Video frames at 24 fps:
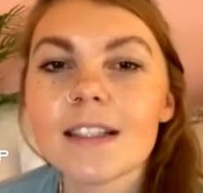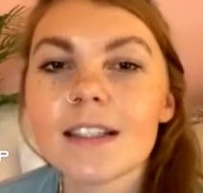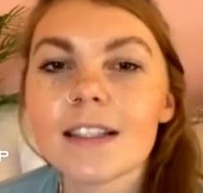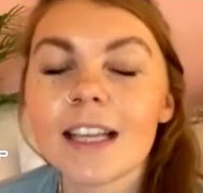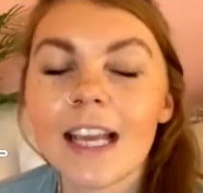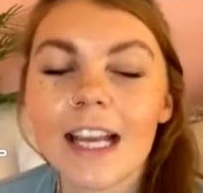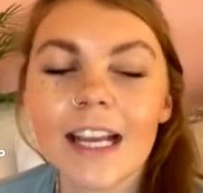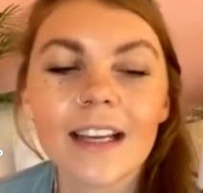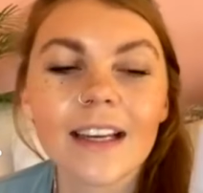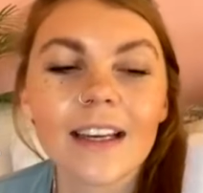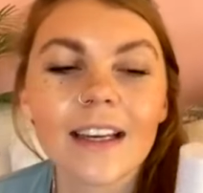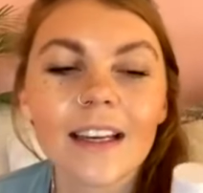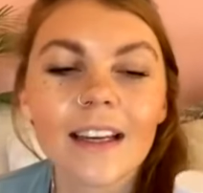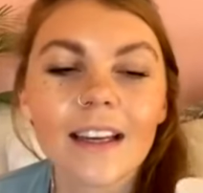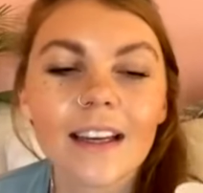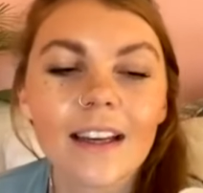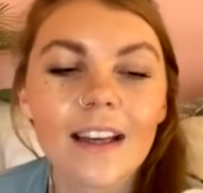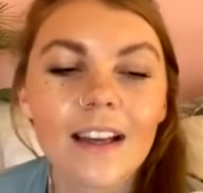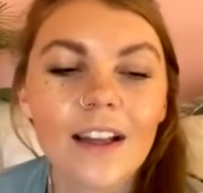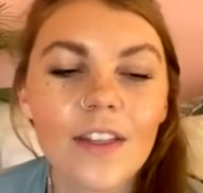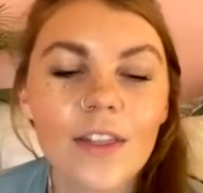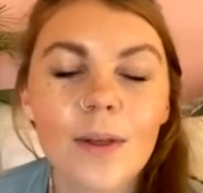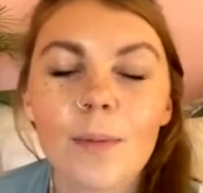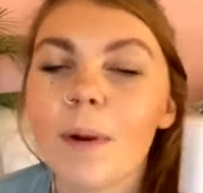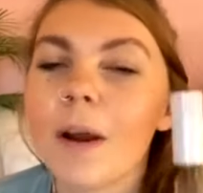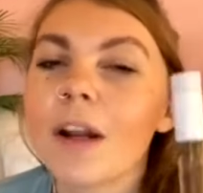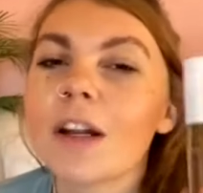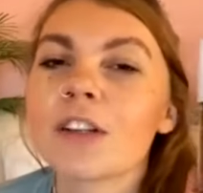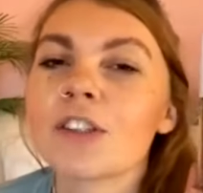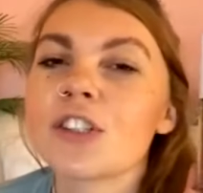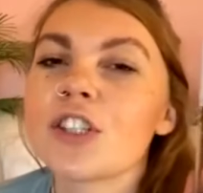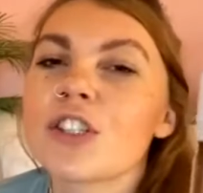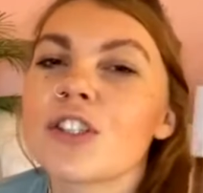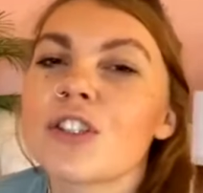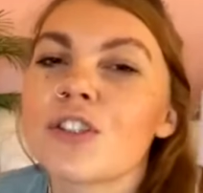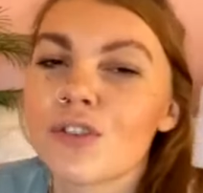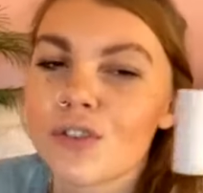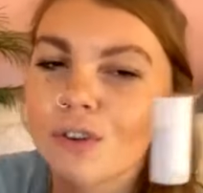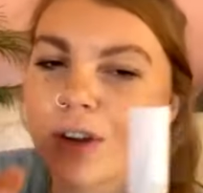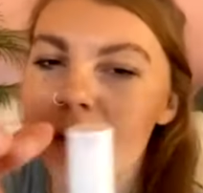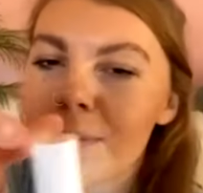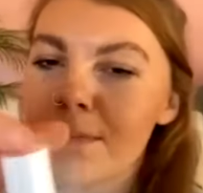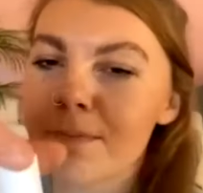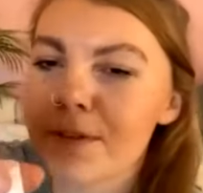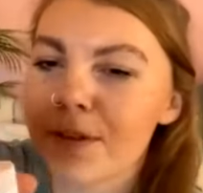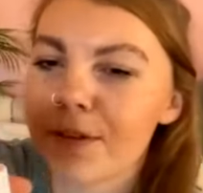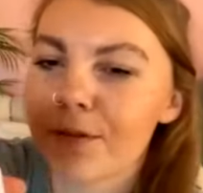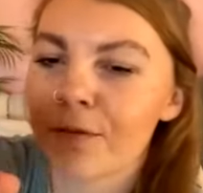Like the product just
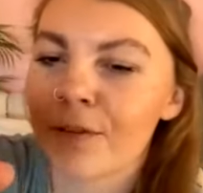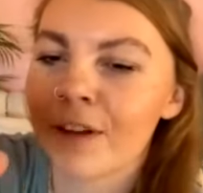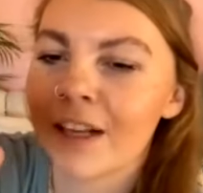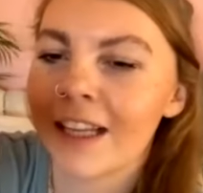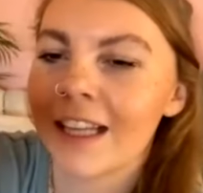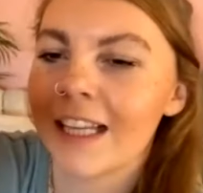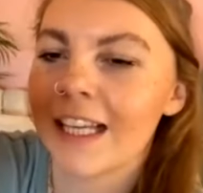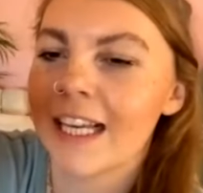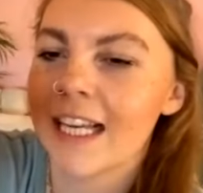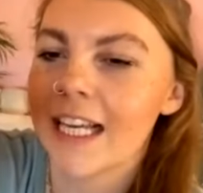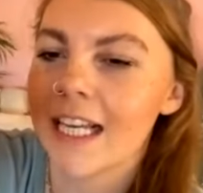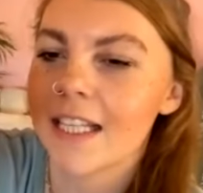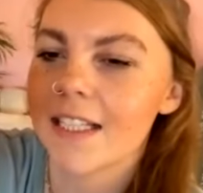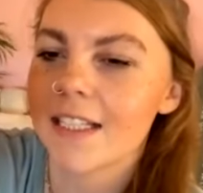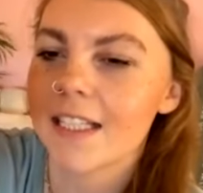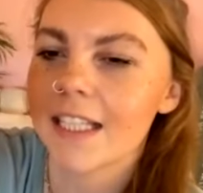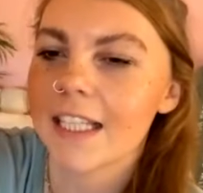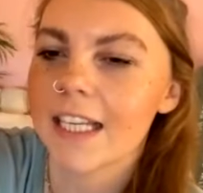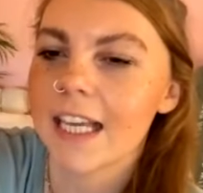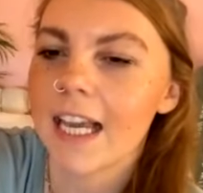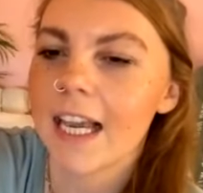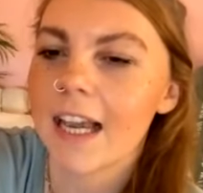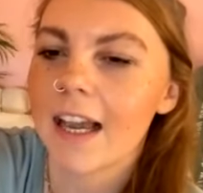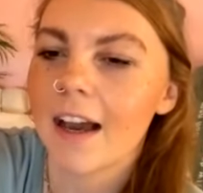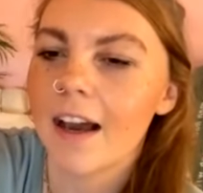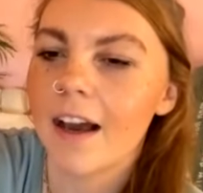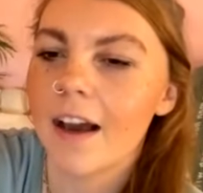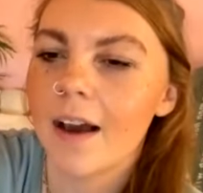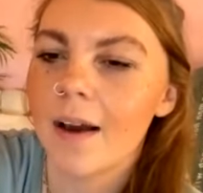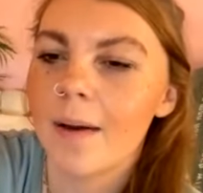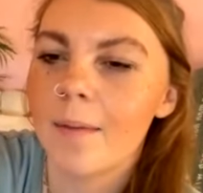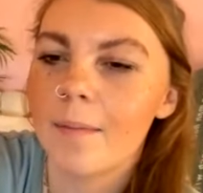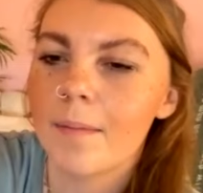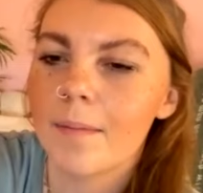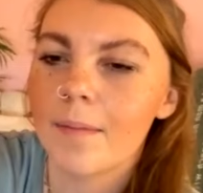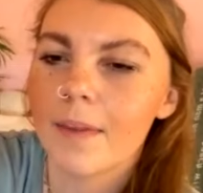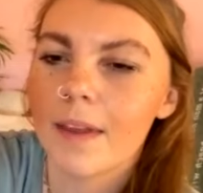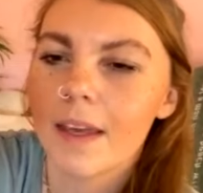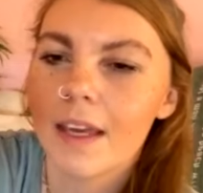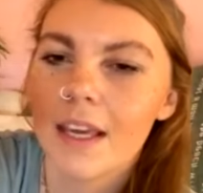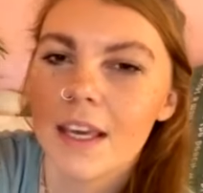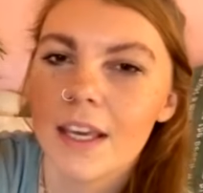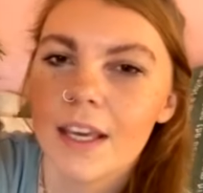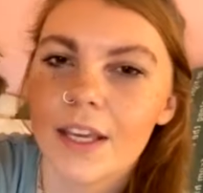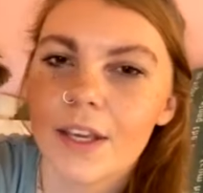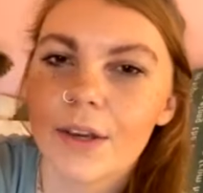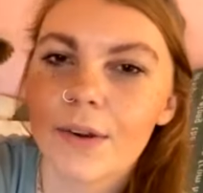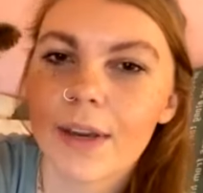drips really easily. Um,
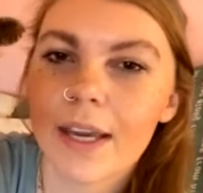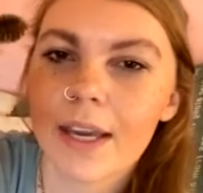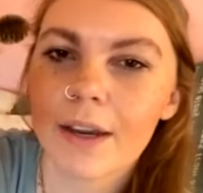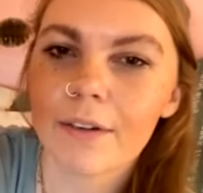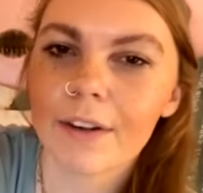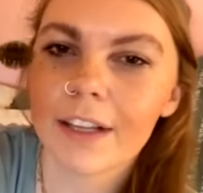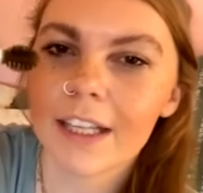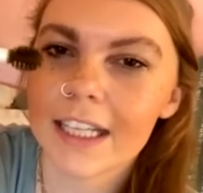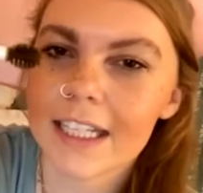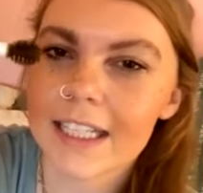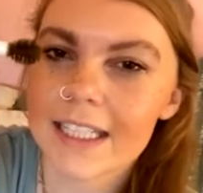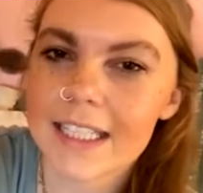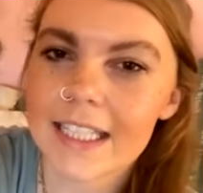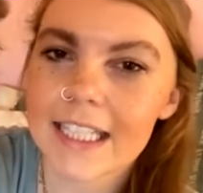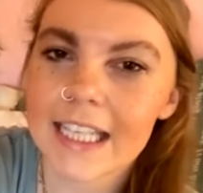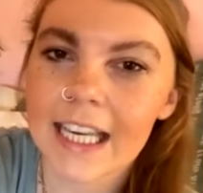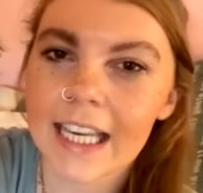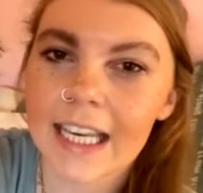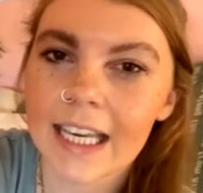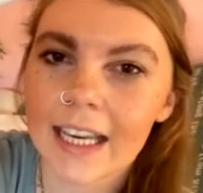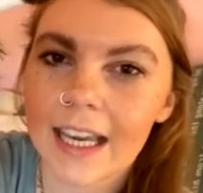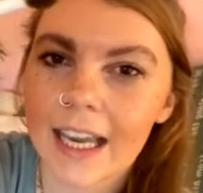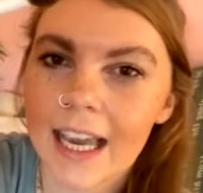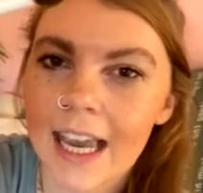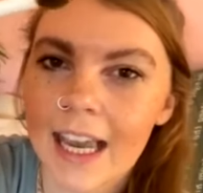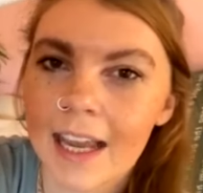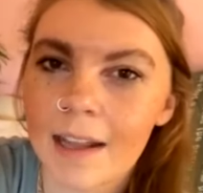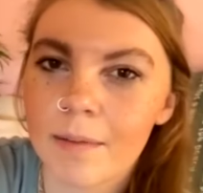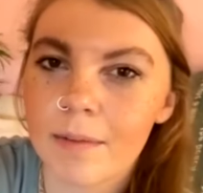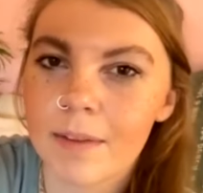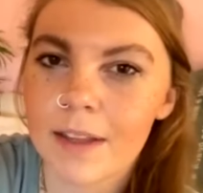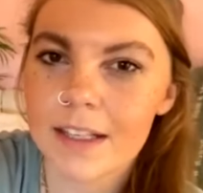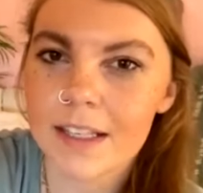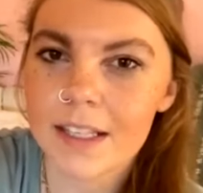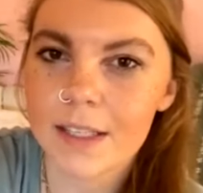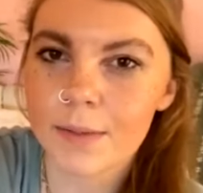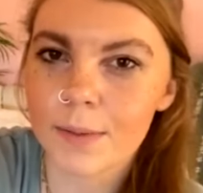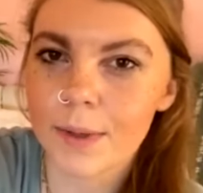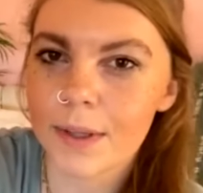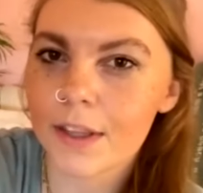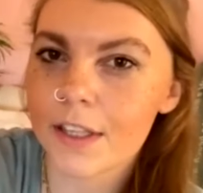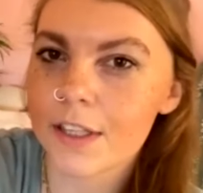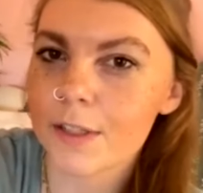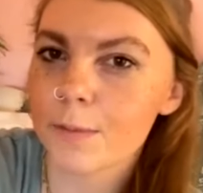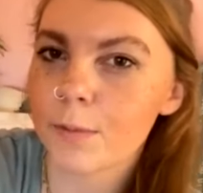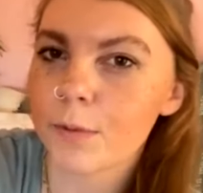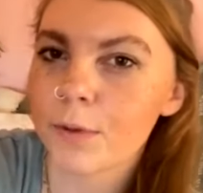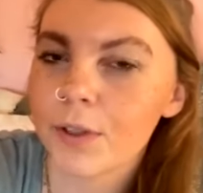you can't really see it. This is what
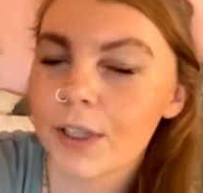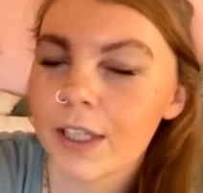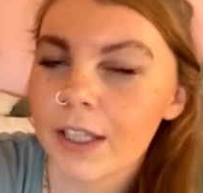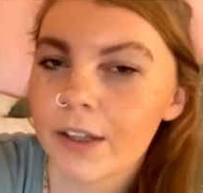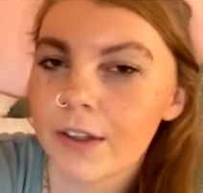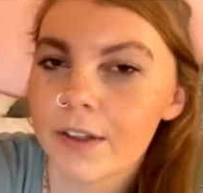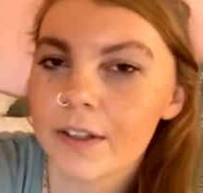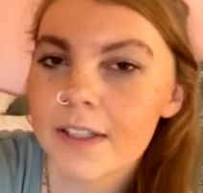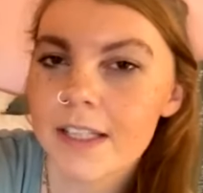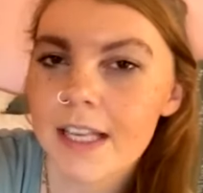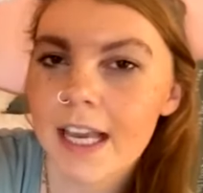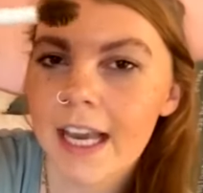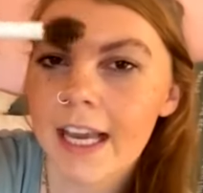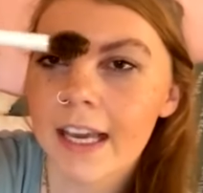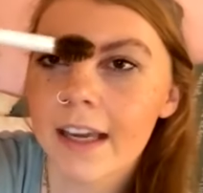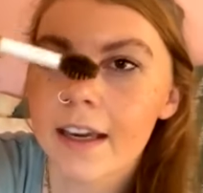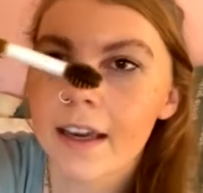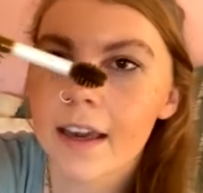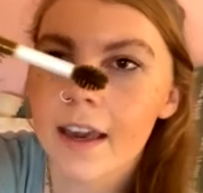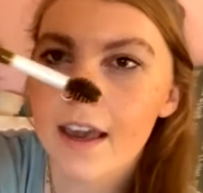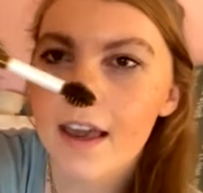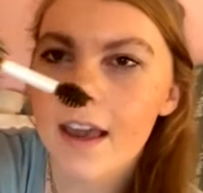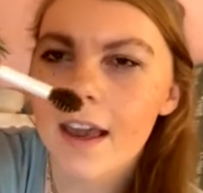this spoolie looks like.